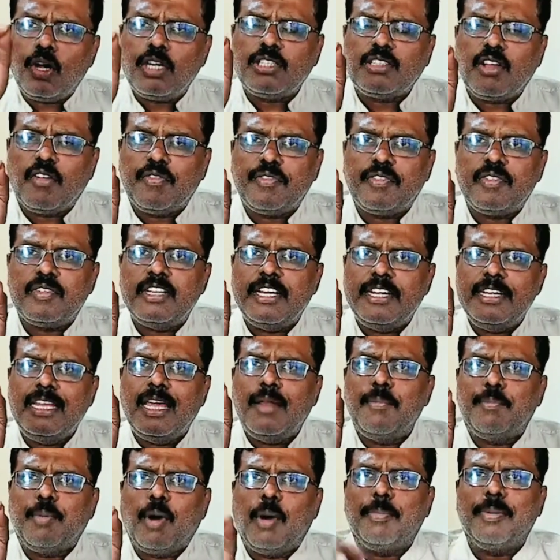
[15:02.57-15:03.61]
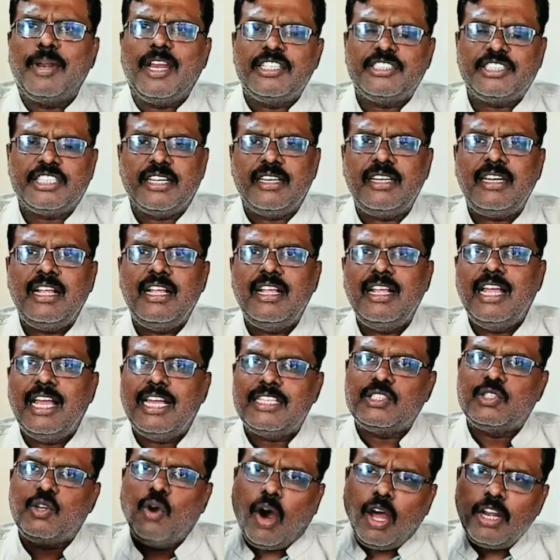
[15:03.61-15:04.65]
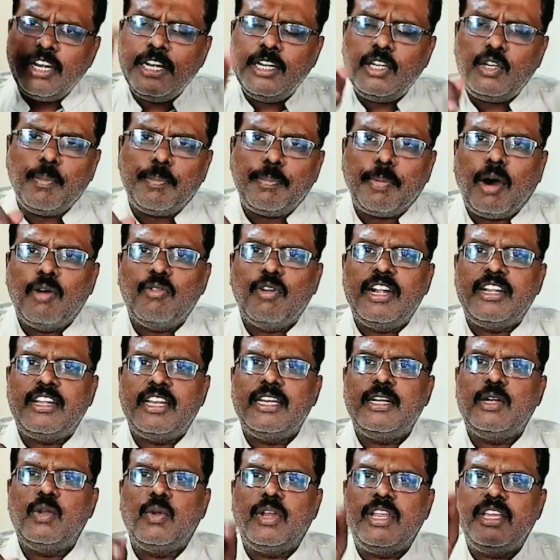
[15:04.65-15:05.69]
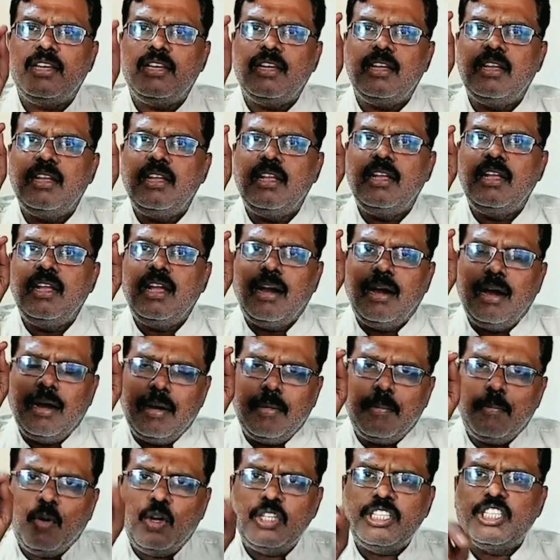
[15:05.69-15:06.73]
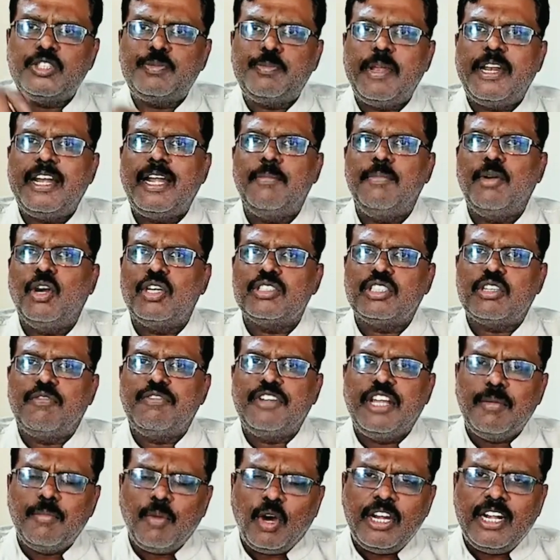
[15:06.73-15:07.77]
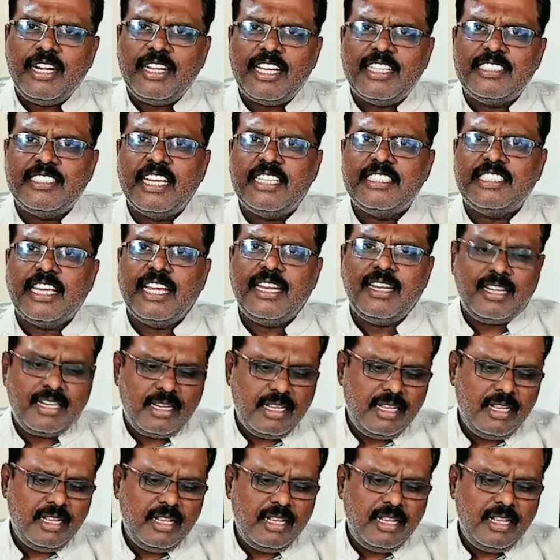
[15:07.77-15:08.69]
of Indian population has gone into poverty during Modi's period because of demonetization,